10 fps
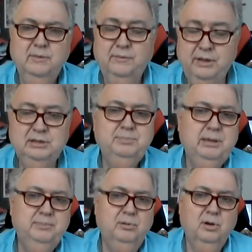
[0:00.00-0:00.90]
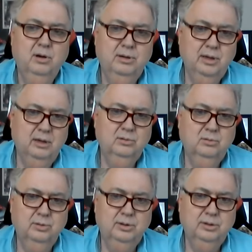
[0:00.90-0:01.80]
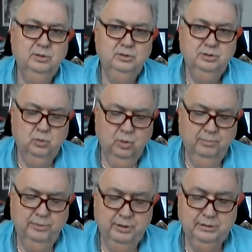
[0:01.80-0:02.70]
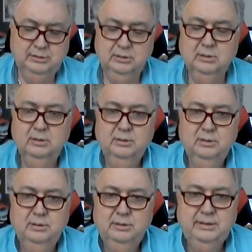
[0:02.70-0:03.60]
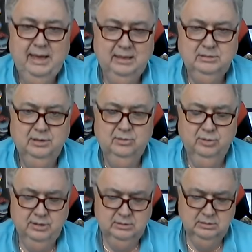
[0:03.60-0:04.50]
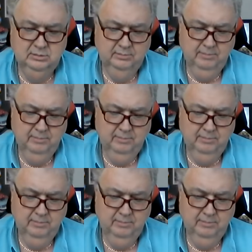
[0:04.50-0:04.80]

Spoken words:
these people are not going to absorb this tax increase.